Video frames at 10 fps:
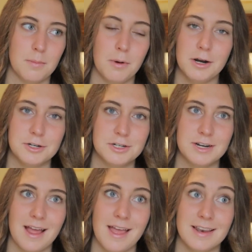March
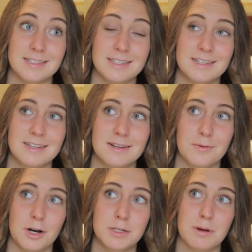and
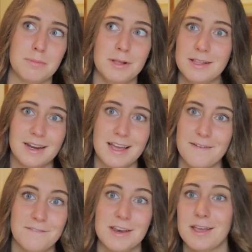watch my Bill at Night
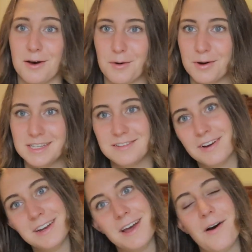video to
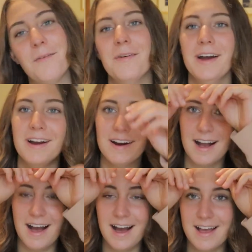find out
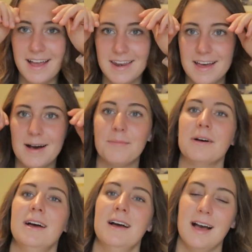where I end up.
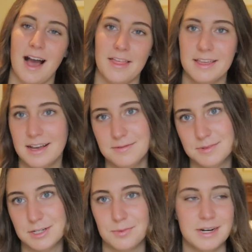I think I'm
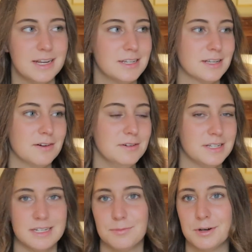just wanting to go to
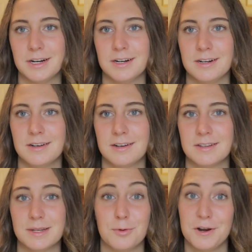somewhere
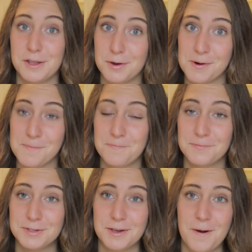somewhere new,
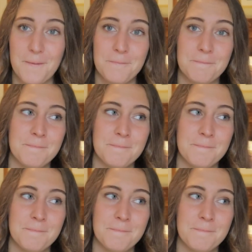so